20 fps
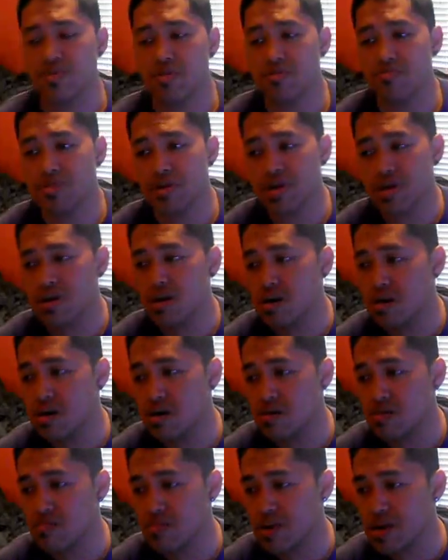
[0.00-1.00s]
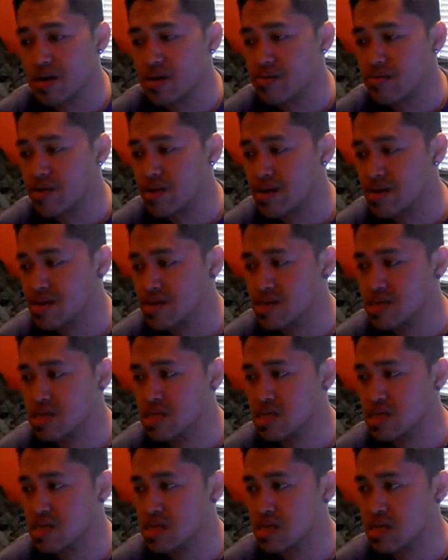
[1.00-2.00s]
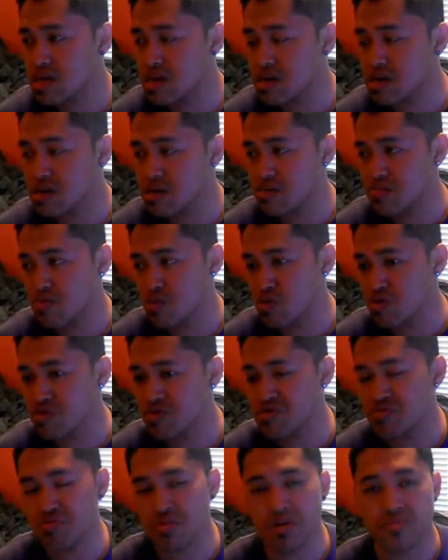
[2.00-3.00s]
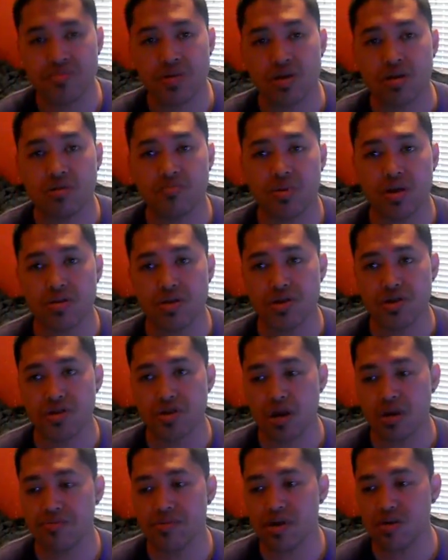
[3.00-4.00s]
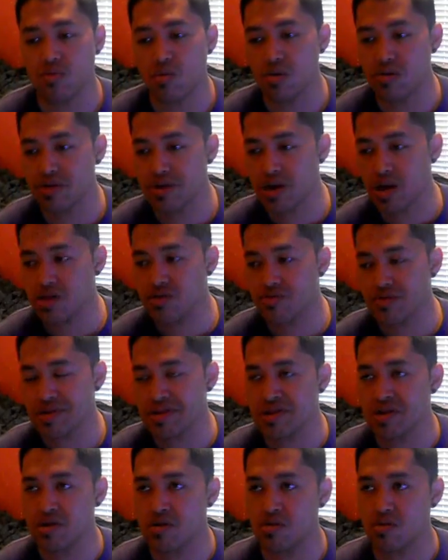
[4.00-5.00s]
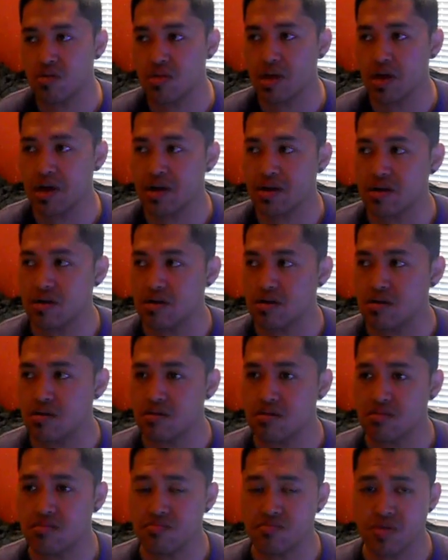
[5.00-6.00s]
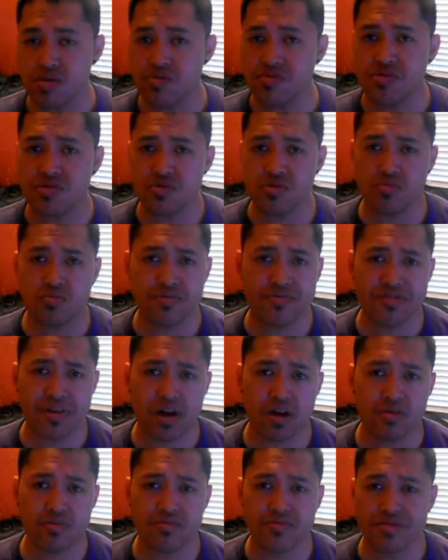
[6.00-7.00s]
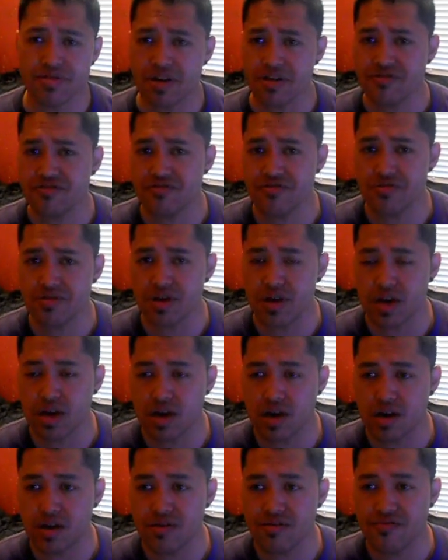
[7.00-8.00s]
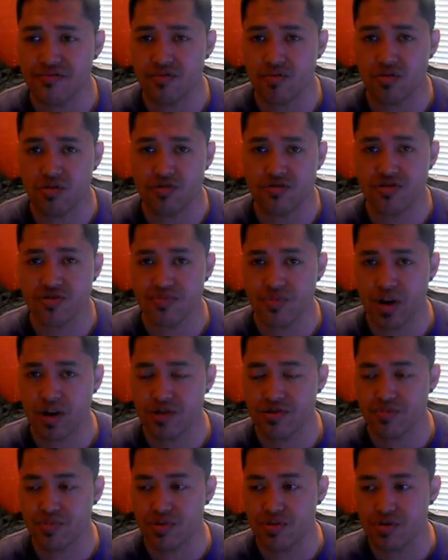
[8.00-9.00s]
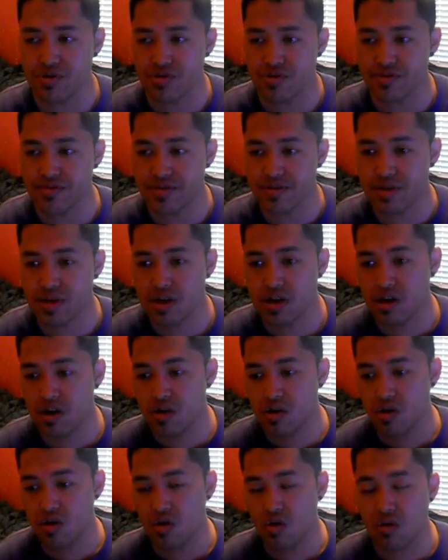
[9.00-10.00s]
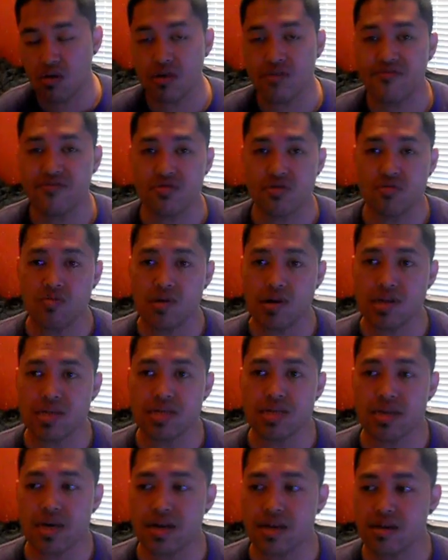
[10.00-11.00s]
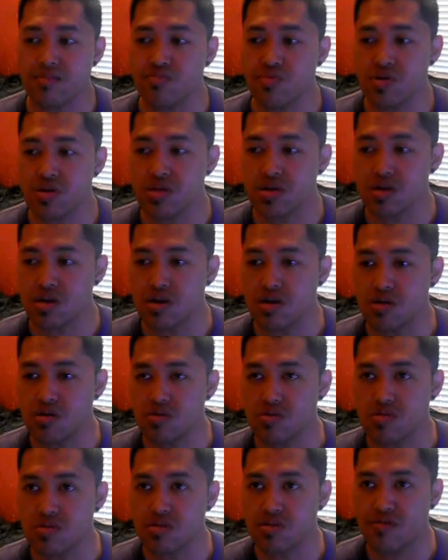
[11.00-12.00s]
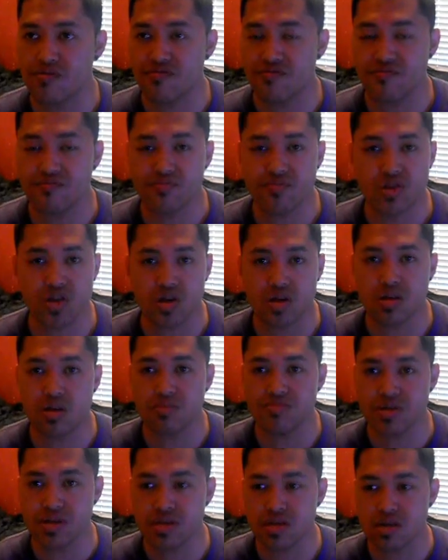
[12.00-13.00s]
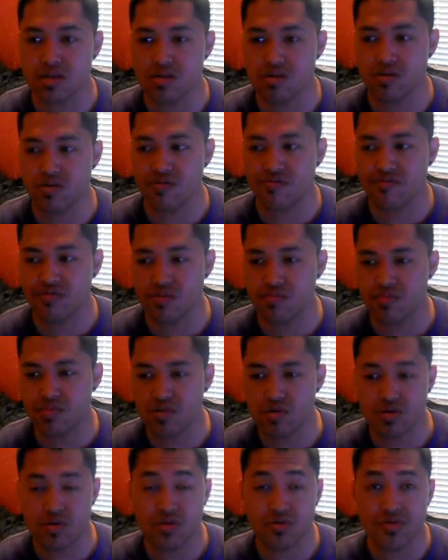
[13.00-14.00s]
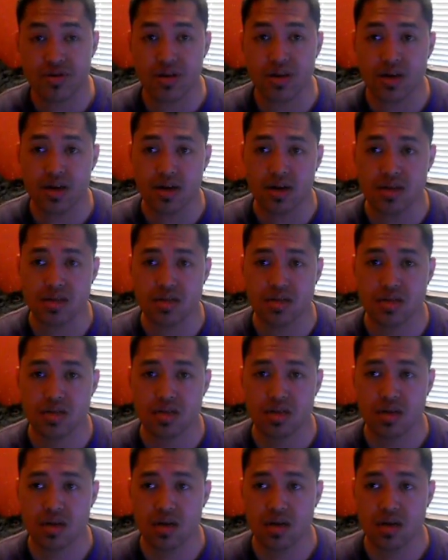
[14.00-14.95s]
everybody? Anyways, the only reason why I'm talking about this topic, well, you guys already know that Mewtwo was out yesterday for Smash Brothers, only for the ones that input the codes to Club Nintendo from their 3DS